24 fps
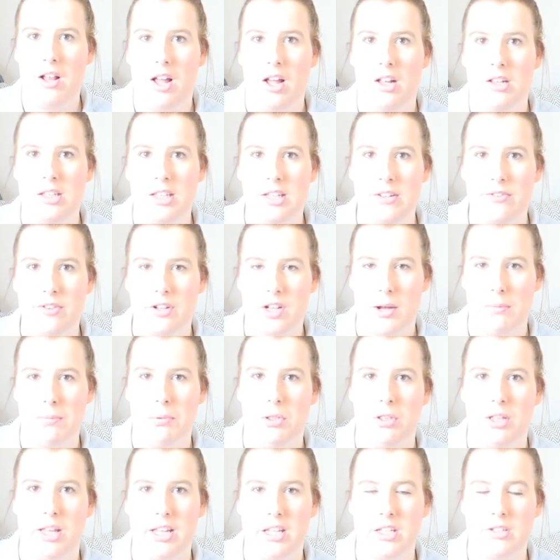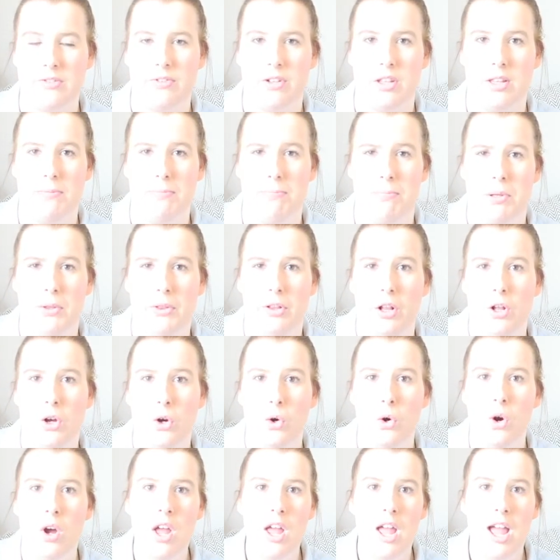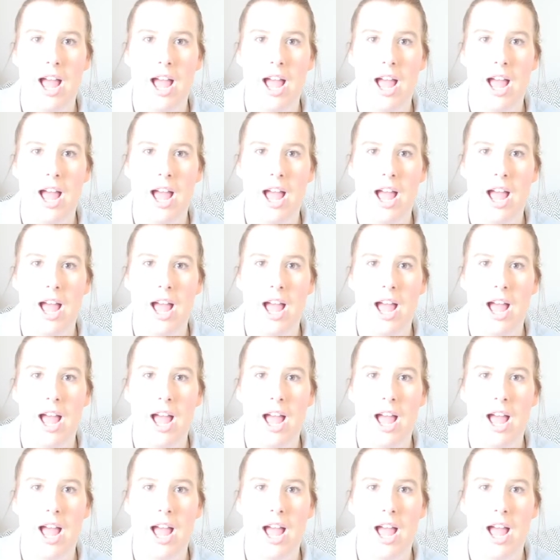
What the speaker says: I'll leave a couple links for them below.